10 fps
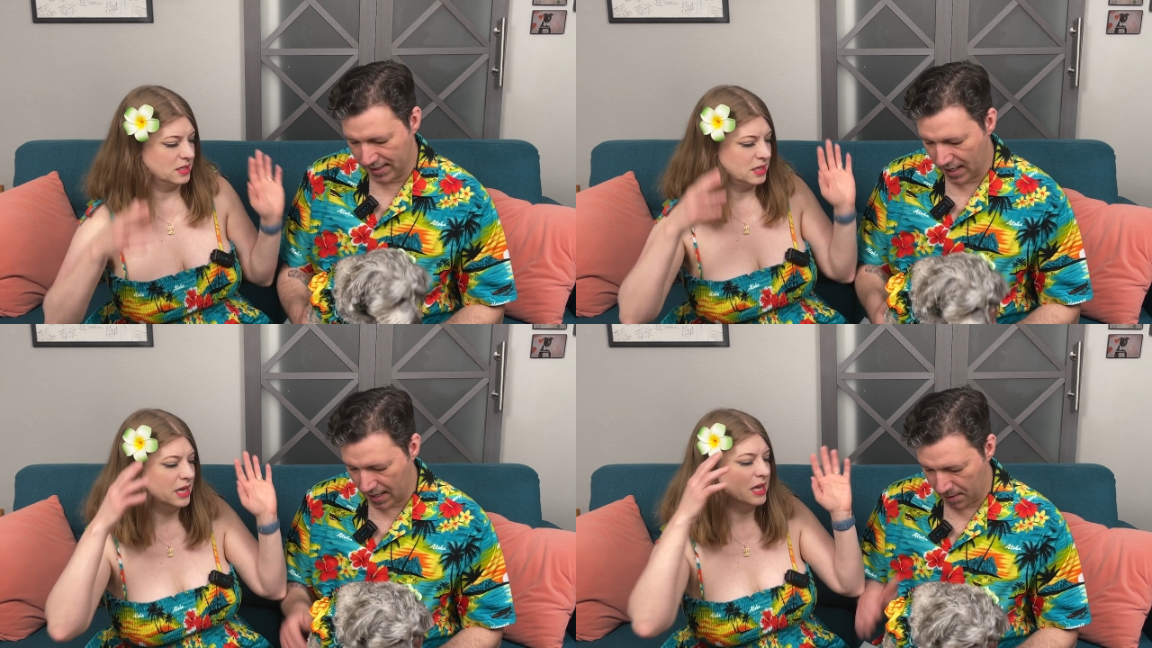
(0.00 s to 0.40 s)
Speaker 1: the
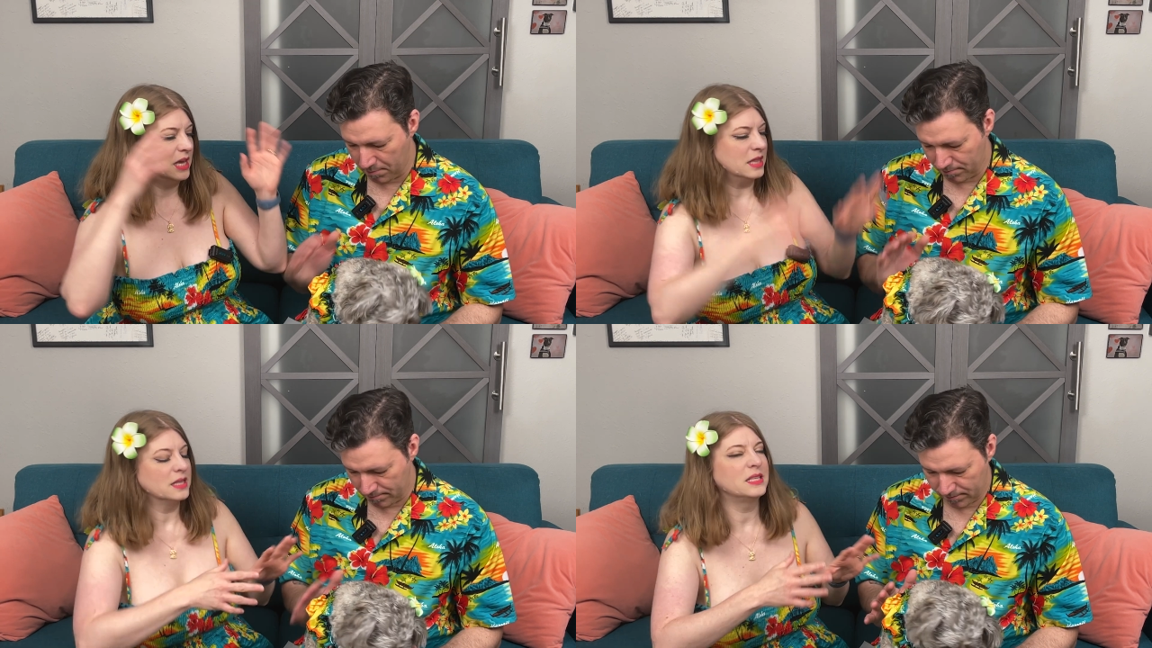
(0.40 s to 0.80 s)

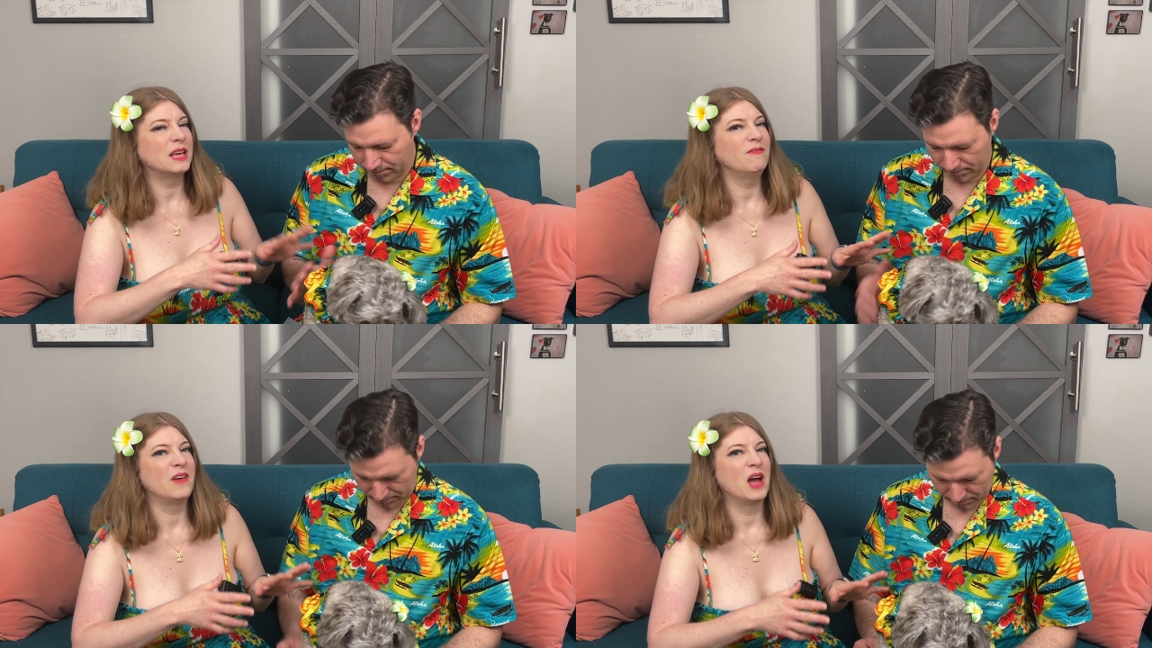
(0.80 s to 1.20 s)
in the
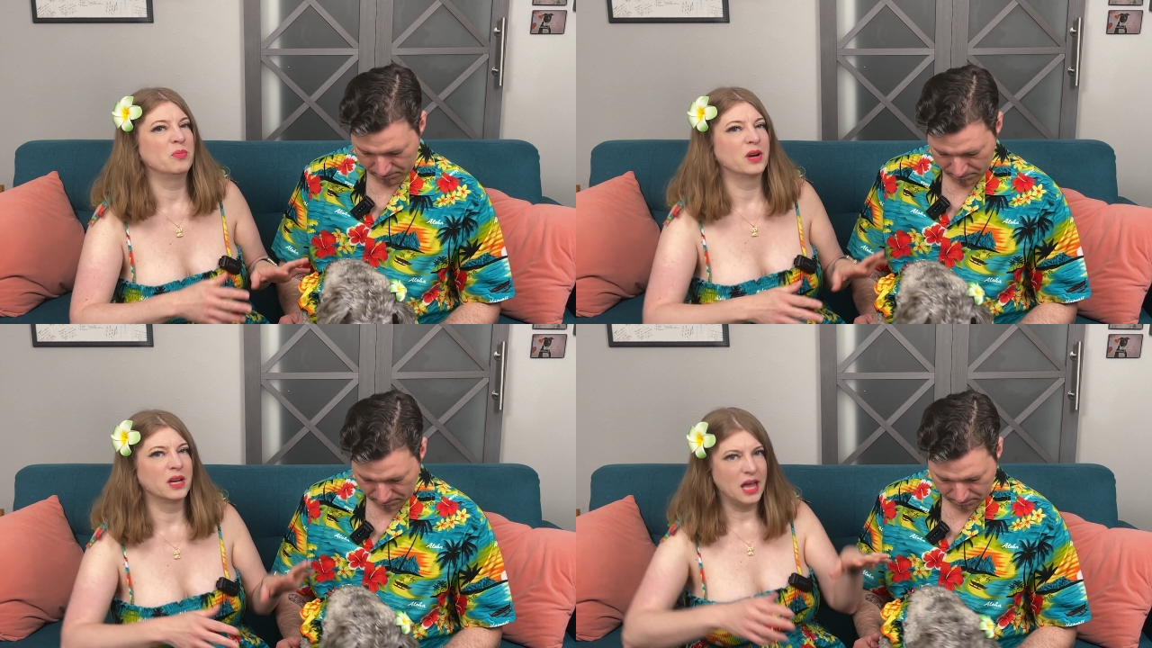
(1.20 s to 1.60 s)
same
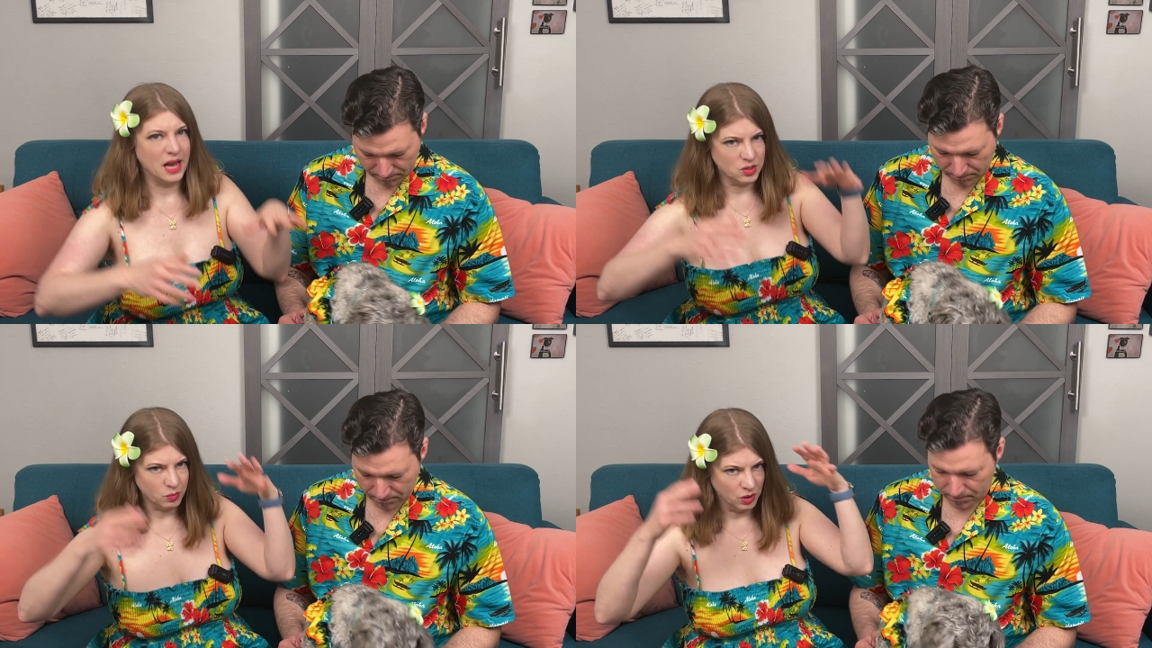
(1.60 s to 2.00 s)
fabric
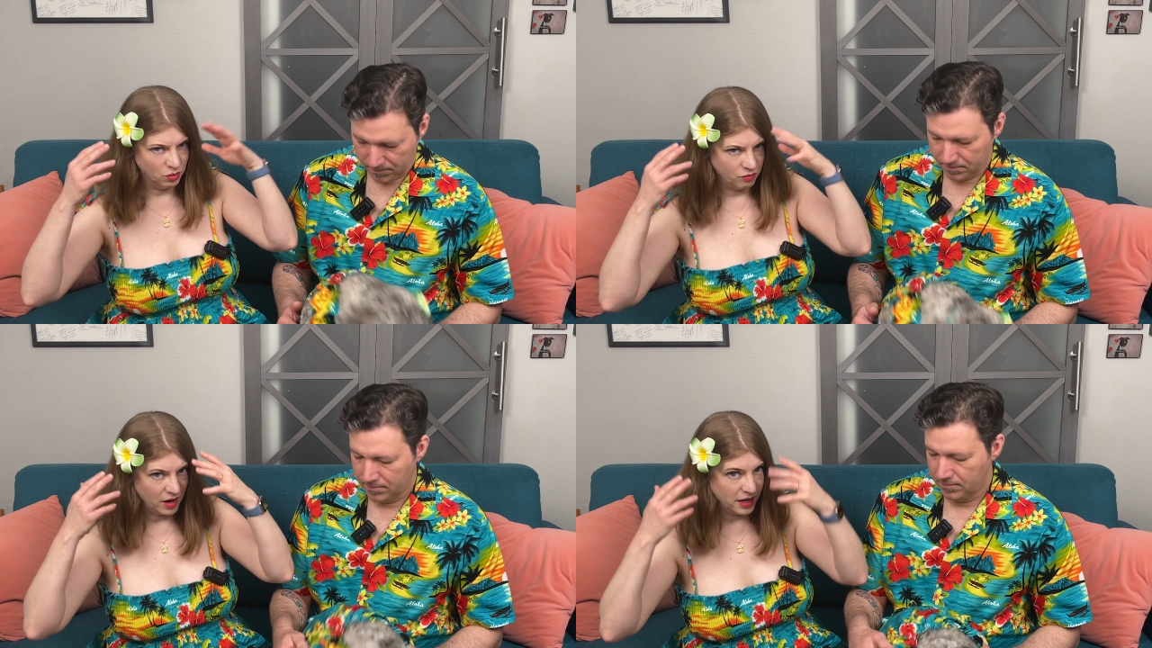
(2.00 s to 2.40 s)
as we could
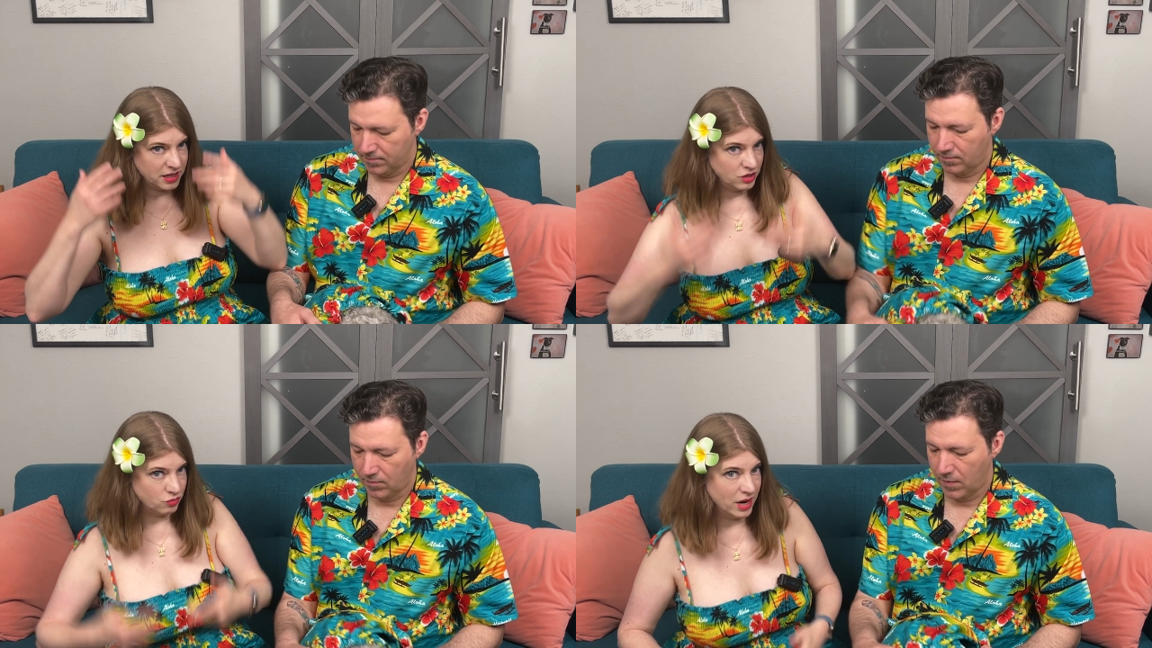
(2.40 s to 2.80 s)
find
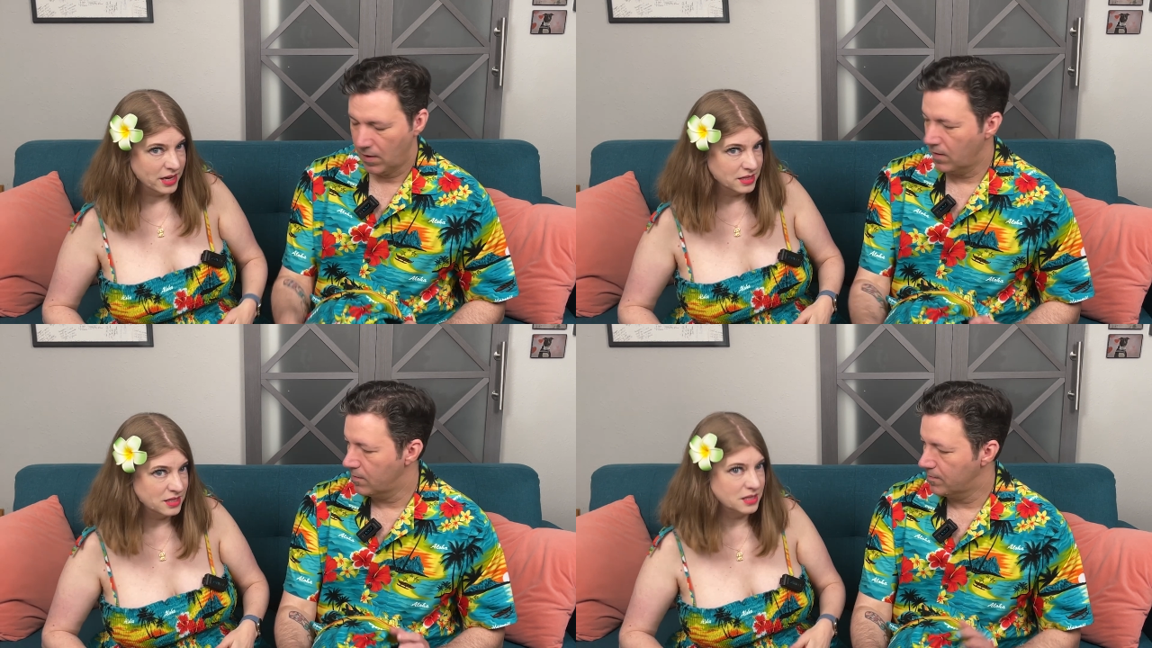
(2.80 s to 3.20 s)
a
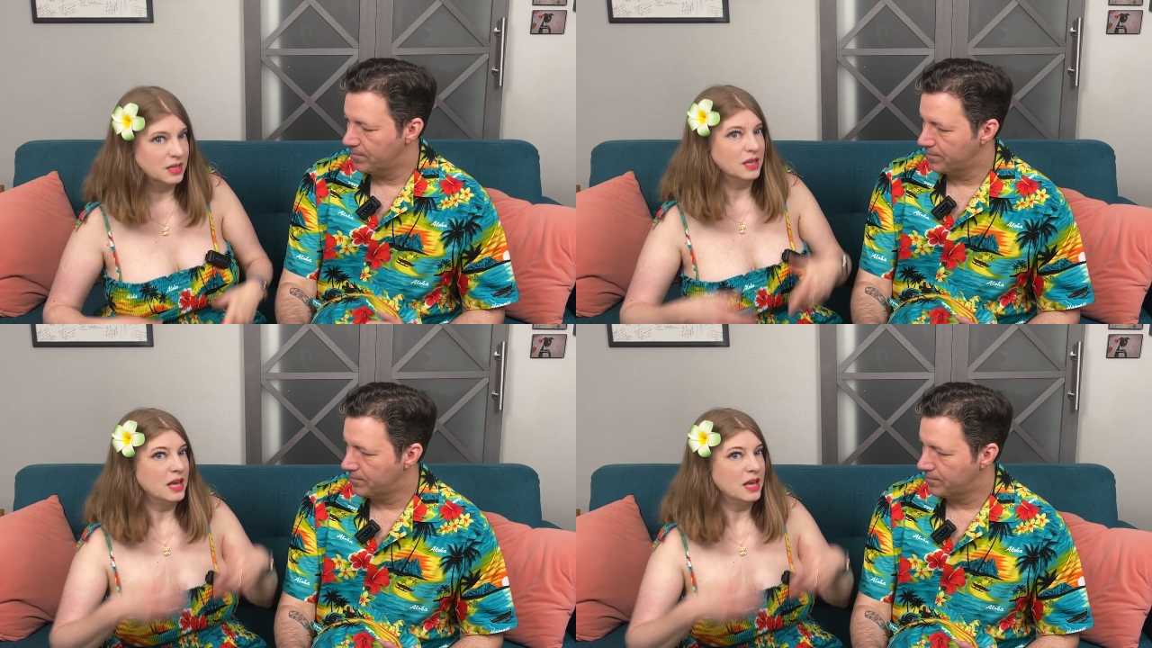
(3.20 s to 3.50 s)
dress